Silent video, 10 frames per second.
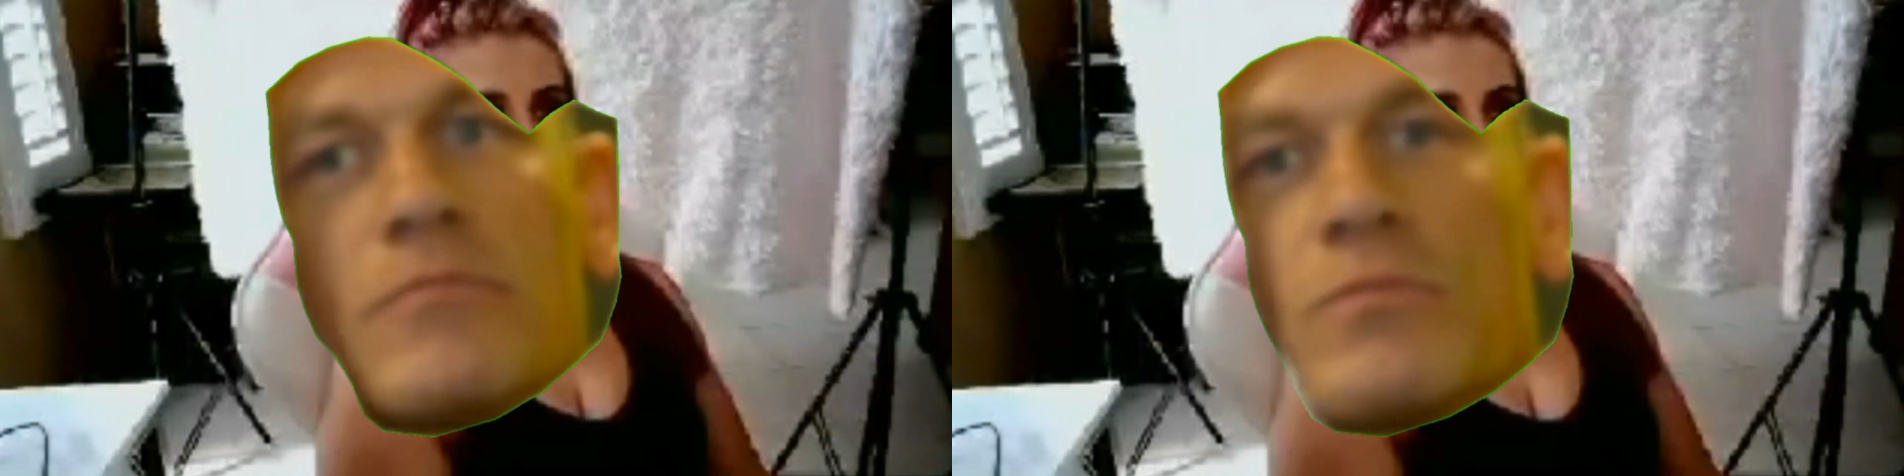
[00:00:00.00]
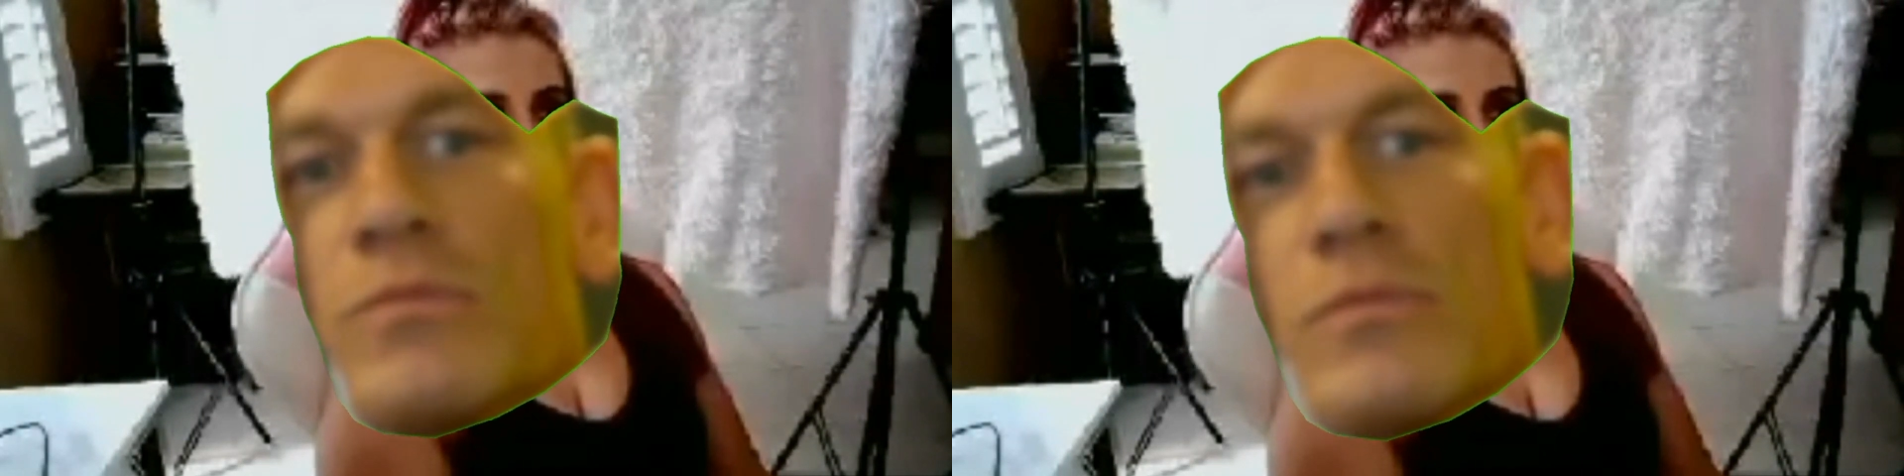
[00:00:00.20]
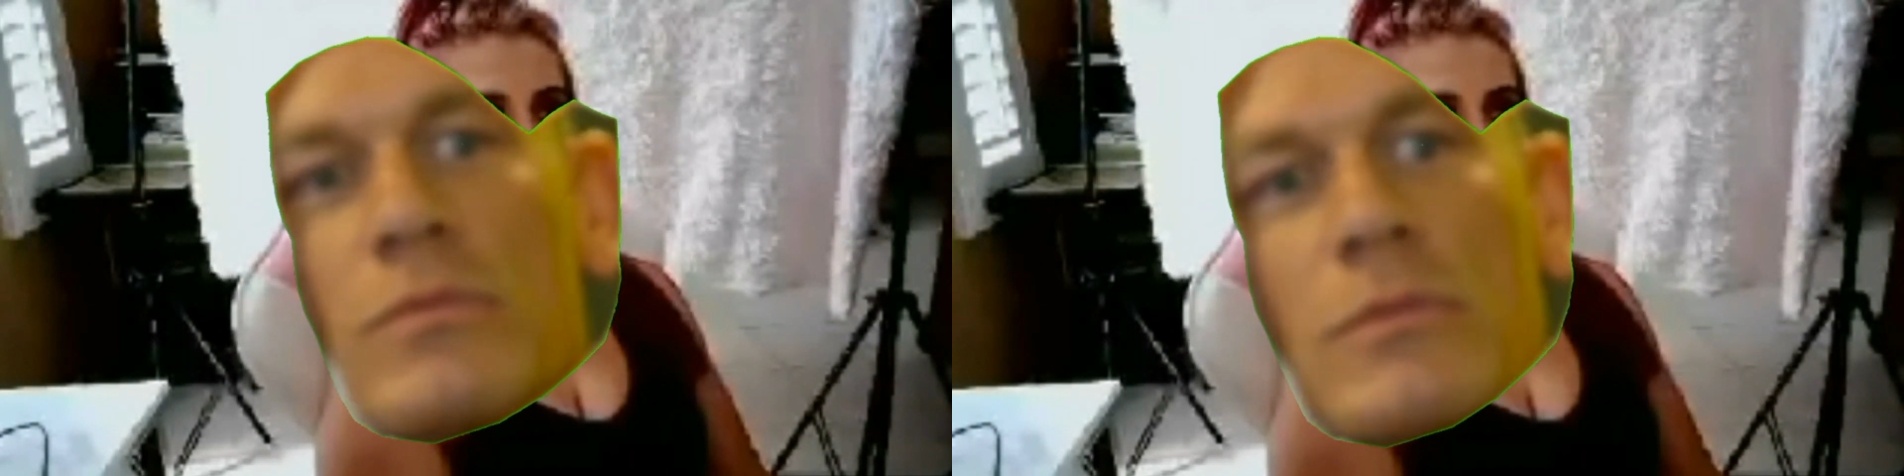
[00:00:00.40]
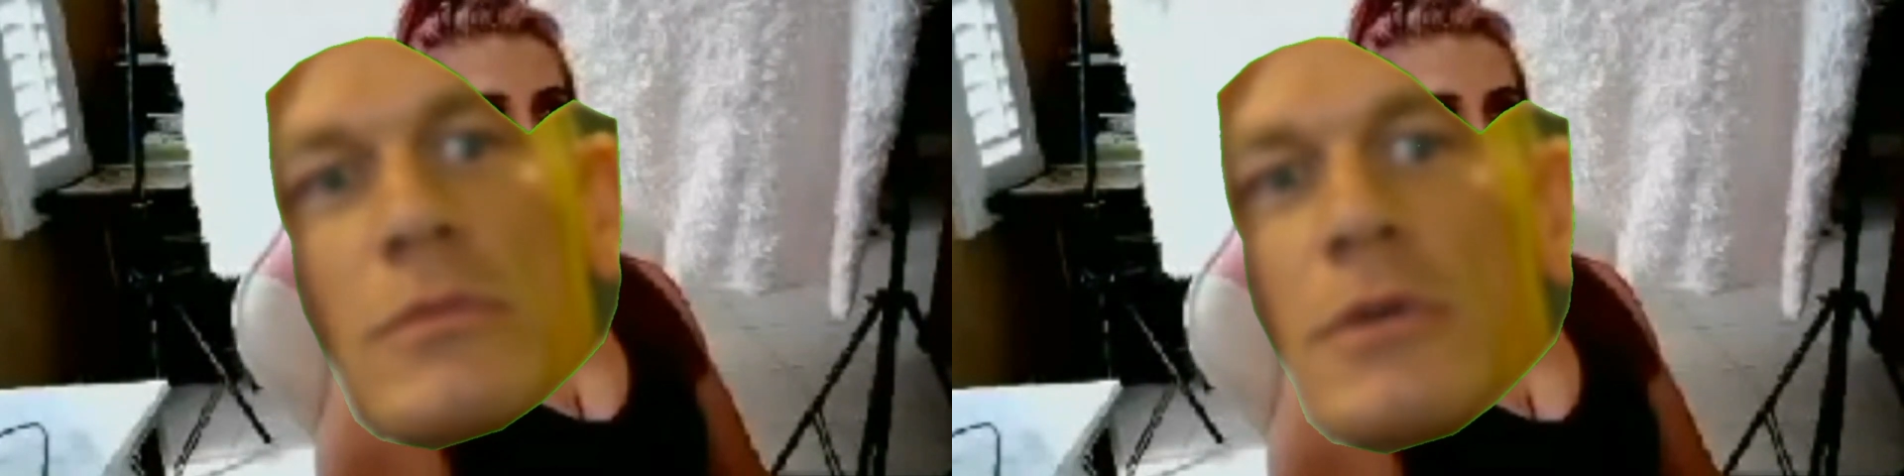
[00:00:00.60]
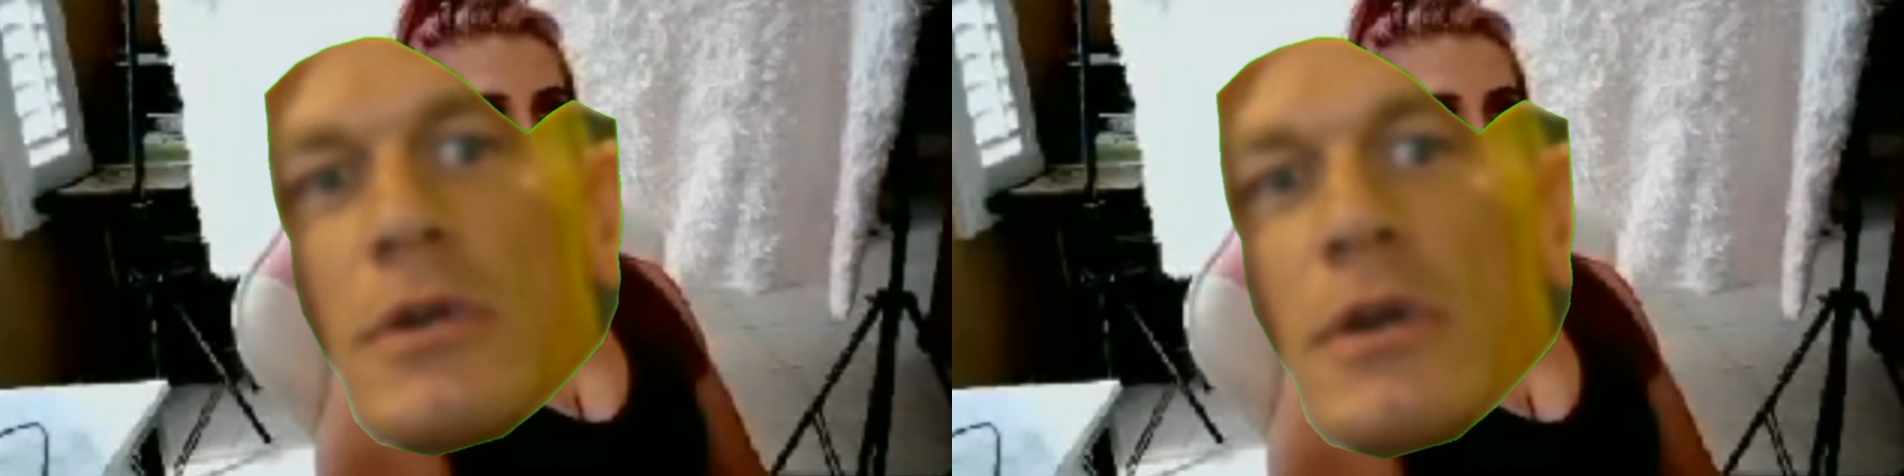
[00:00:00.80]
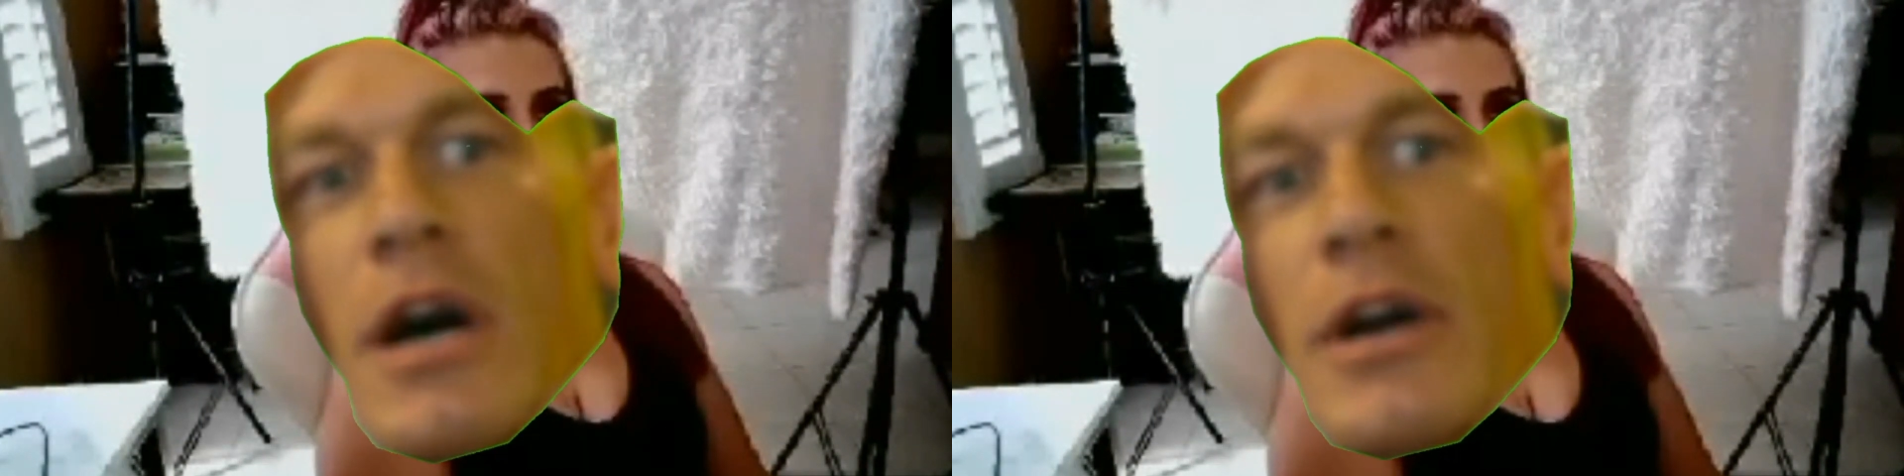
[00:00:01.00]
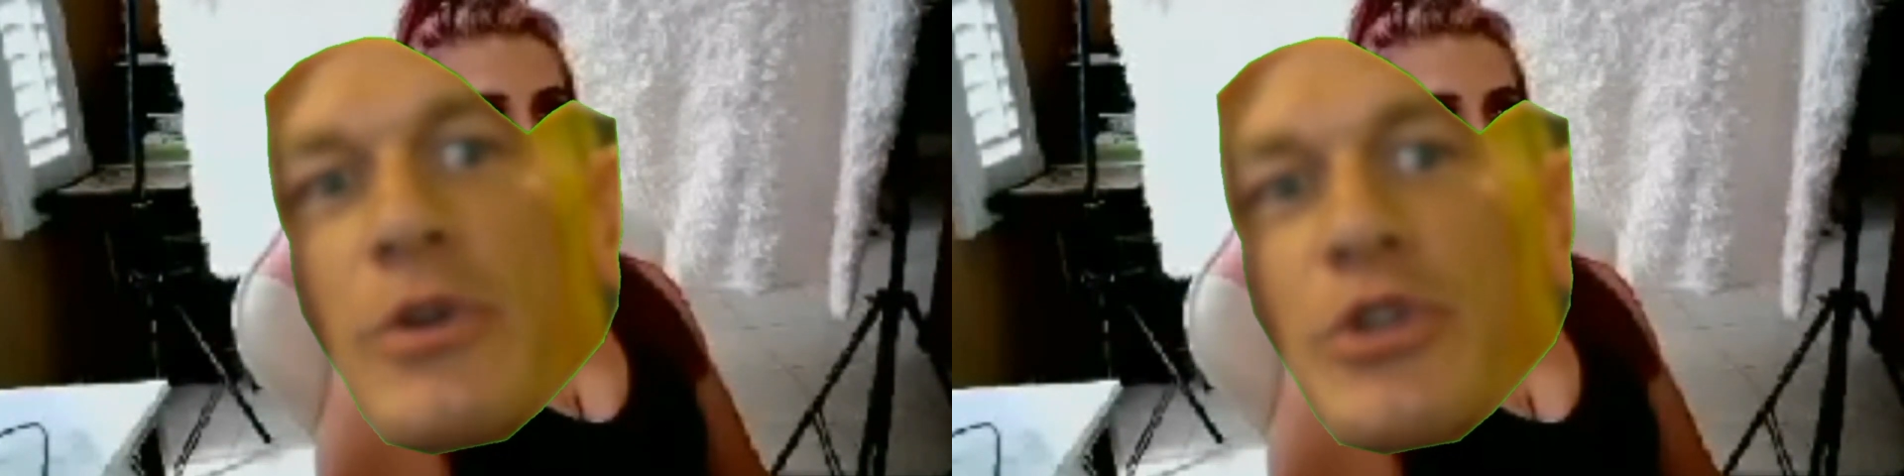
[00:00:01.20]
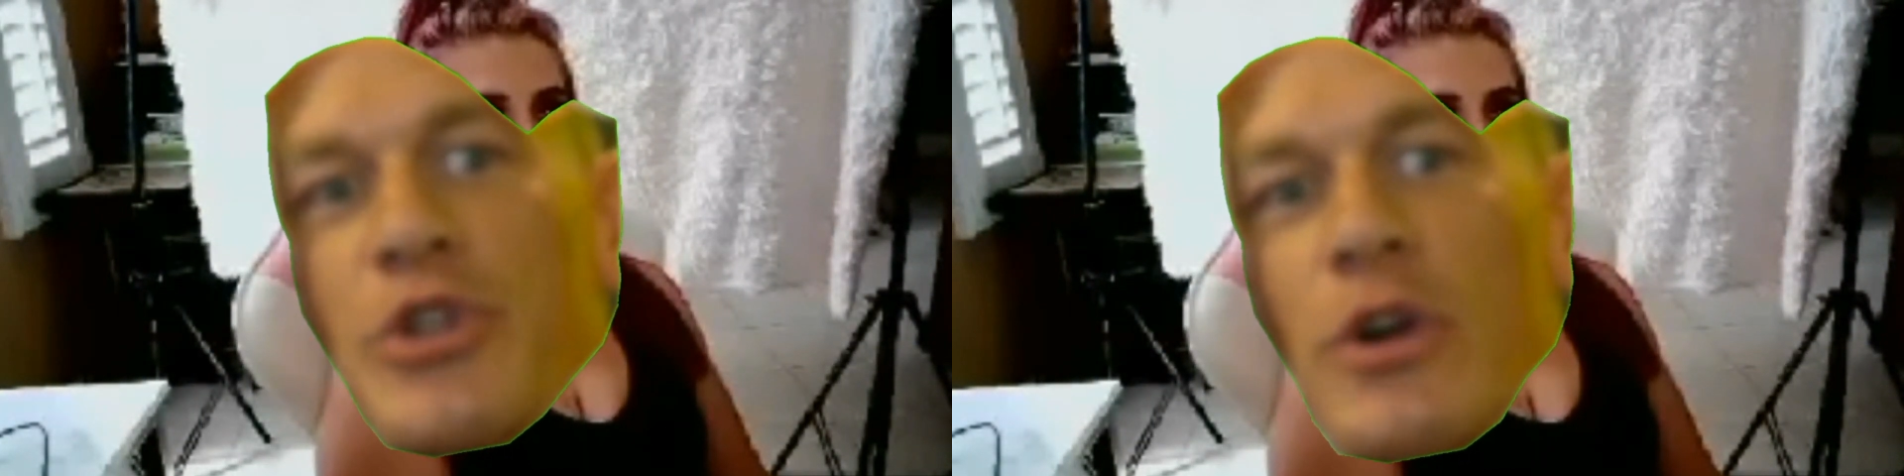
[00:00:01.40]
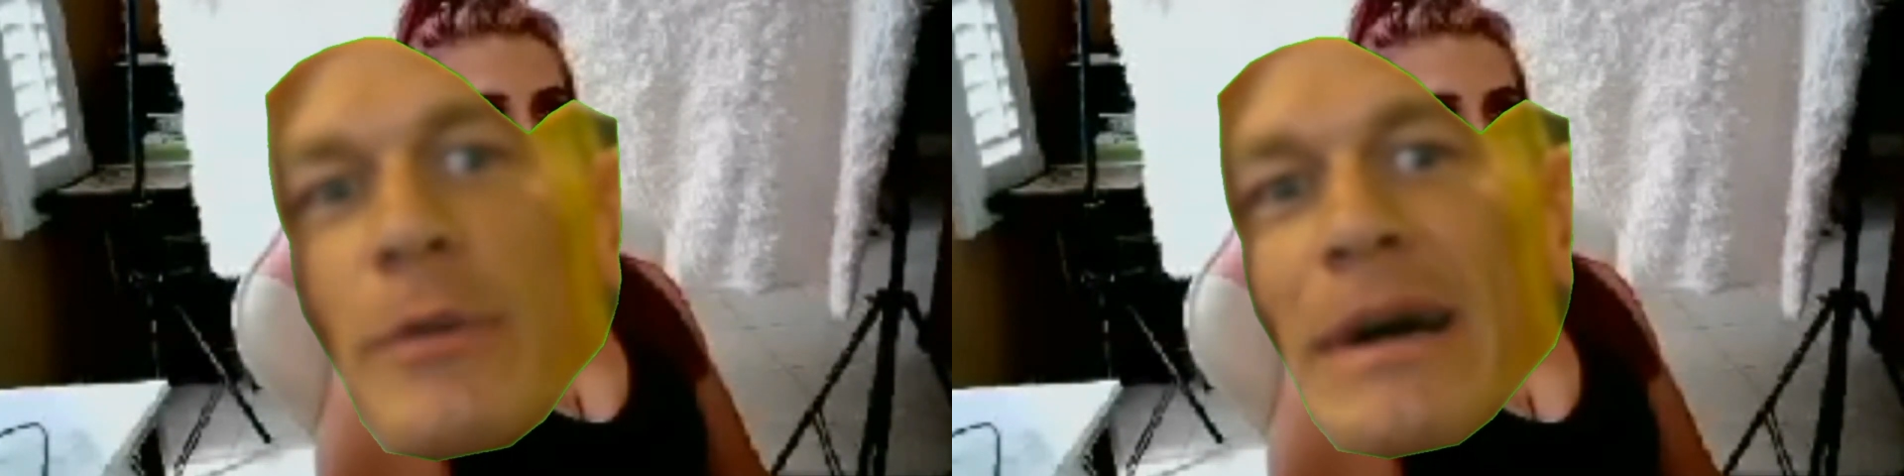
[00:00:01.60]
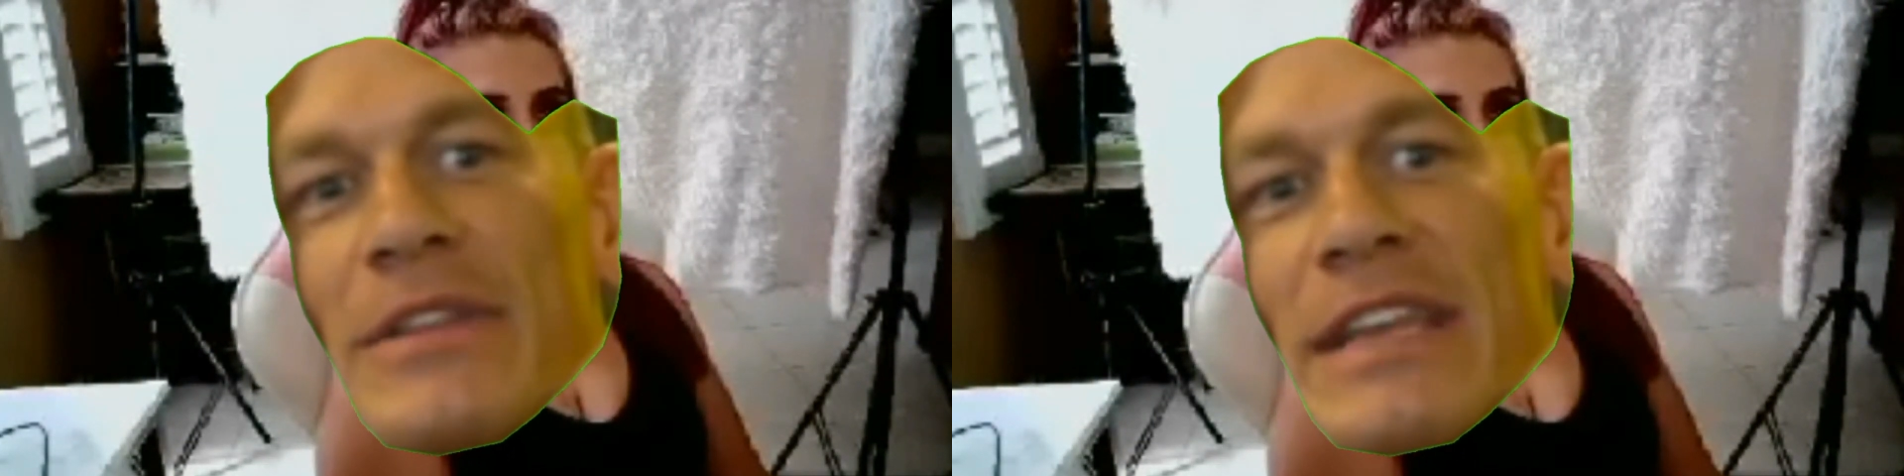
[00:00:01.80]
dogs. Are you
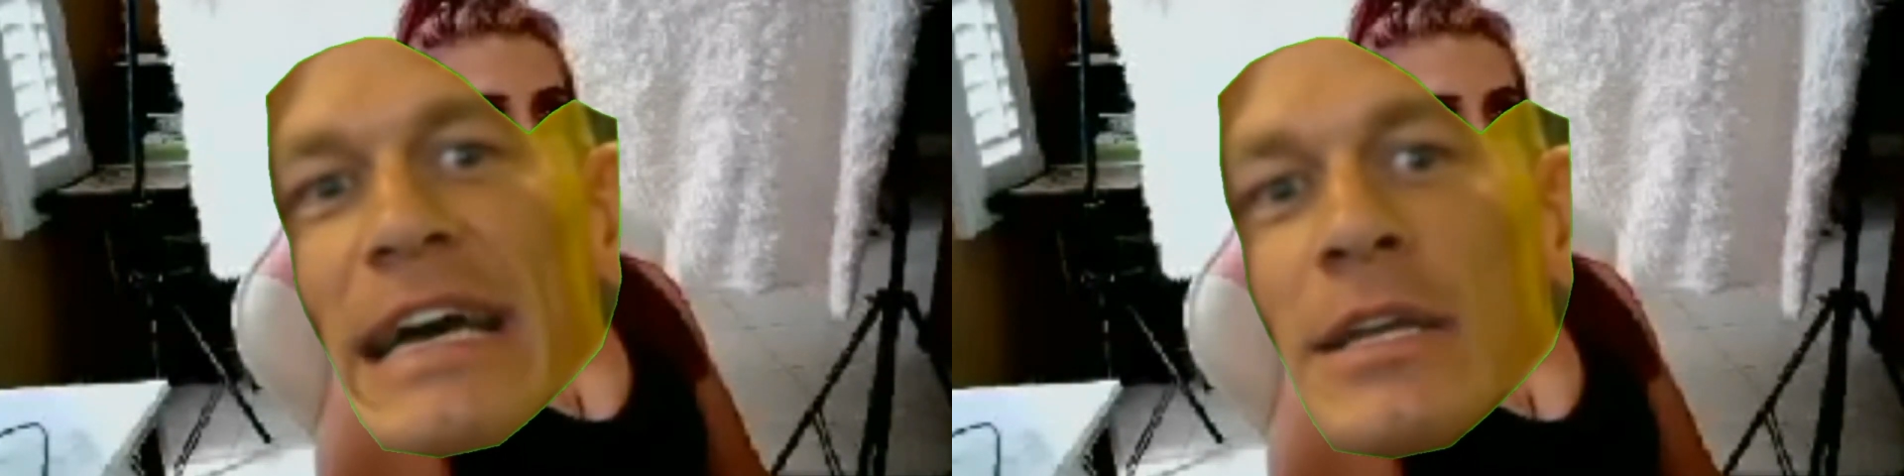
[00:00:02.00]
sure about